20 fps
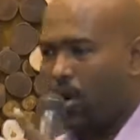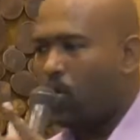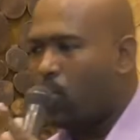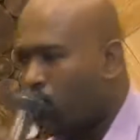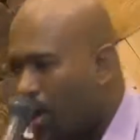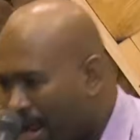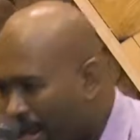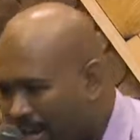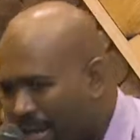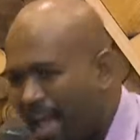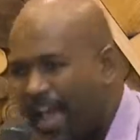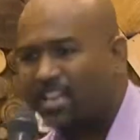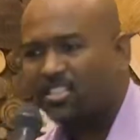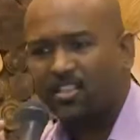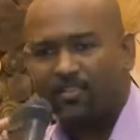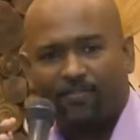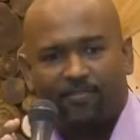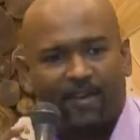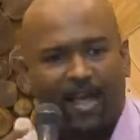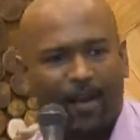were one
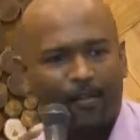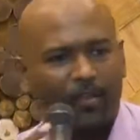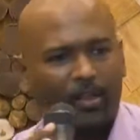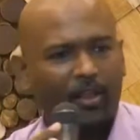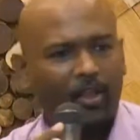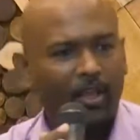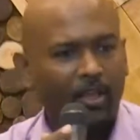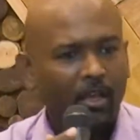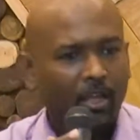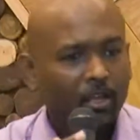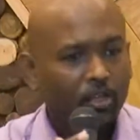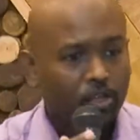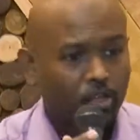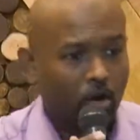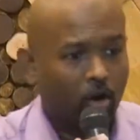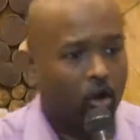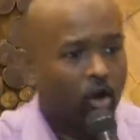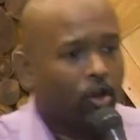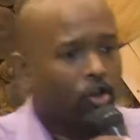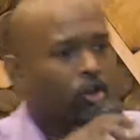as a family.
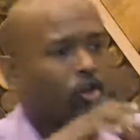So